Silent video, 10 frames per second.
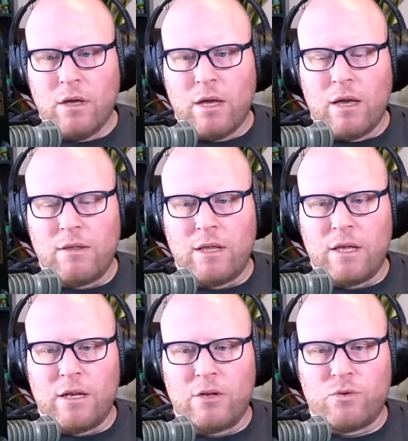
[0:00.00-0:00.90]
And
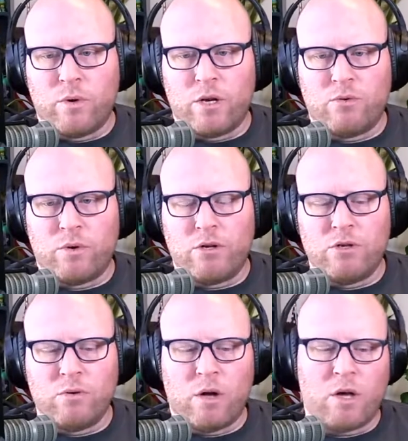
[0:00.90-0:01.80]
then in
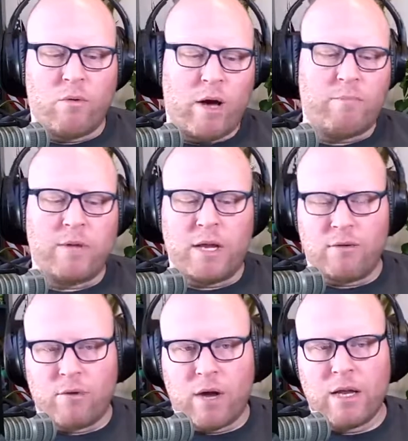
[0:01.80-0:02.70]
2022, I'll go update it,
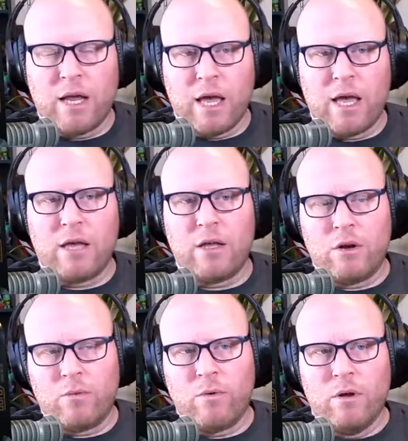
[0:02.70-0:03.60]
right? Hey,
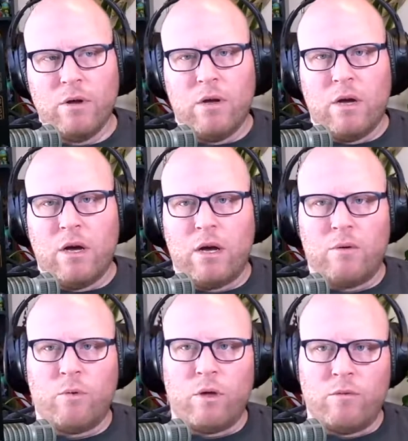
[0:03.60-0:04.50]

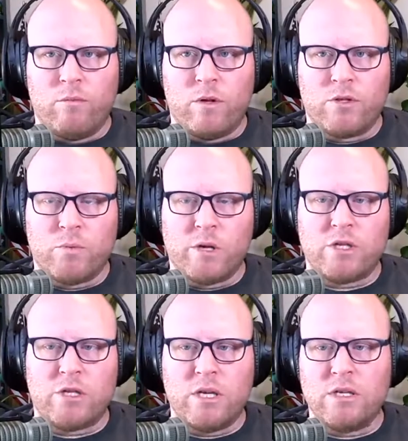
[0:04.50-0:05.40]
we
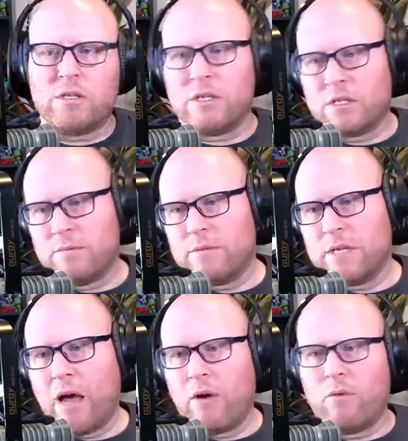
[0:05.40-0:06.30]
switched these systems
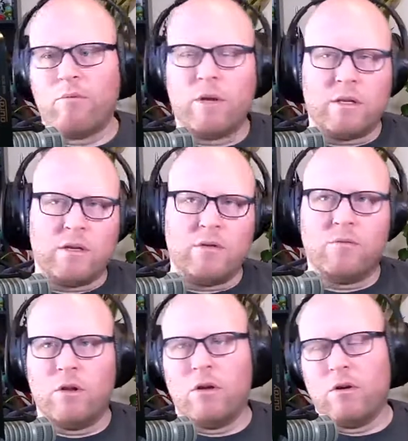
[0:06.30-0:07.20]
out. We do,
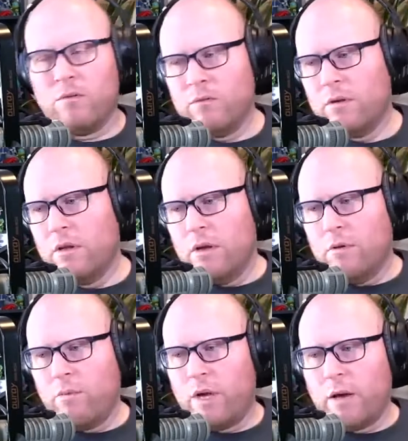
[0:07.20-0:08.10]

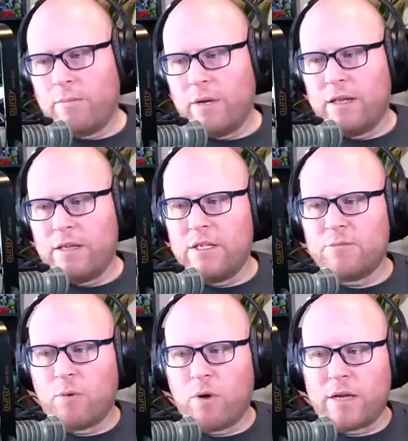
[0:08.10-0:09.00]
we updated these
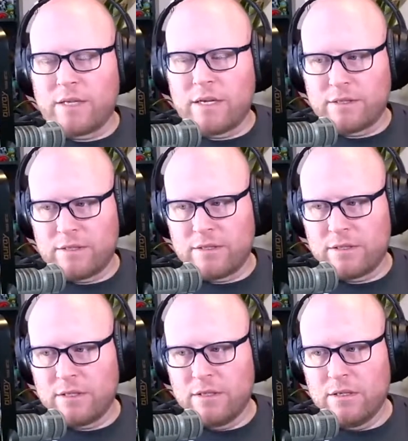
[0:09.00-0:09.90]
processes,